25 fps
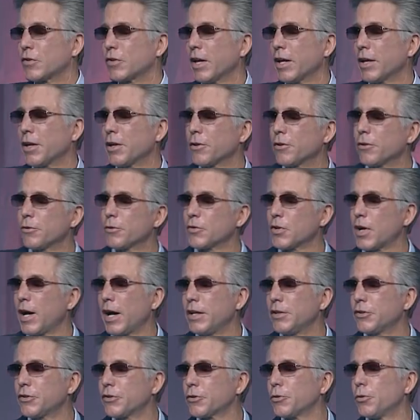getting those
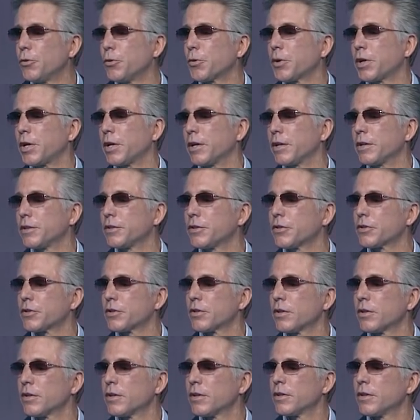high school
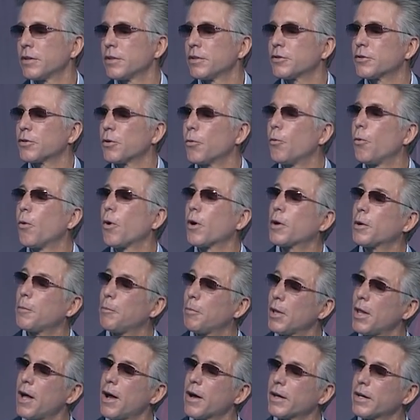kids to walk a
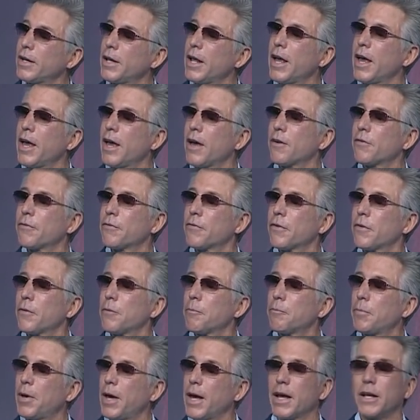block and a half
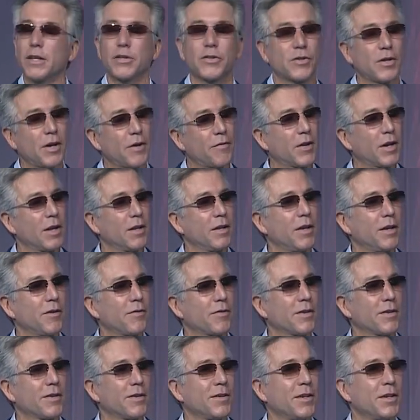past 7
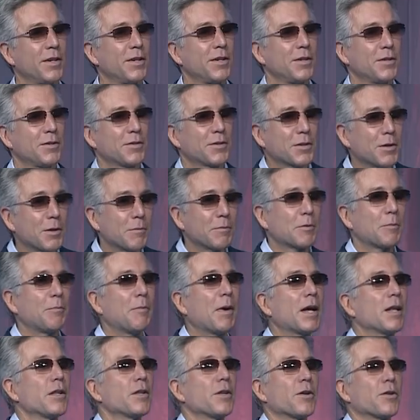Eleven to come to
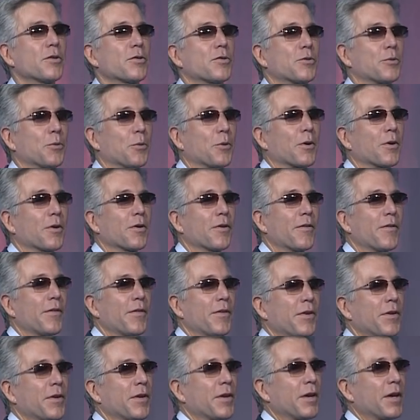my little store.
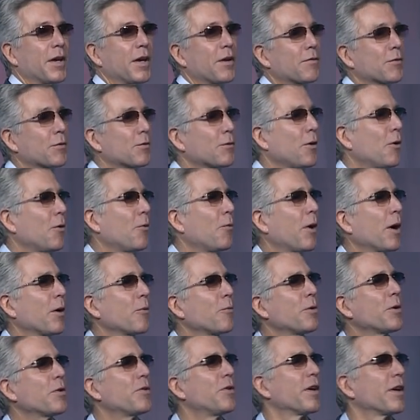After all, why
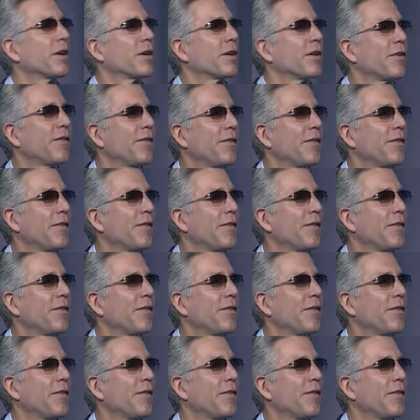would they?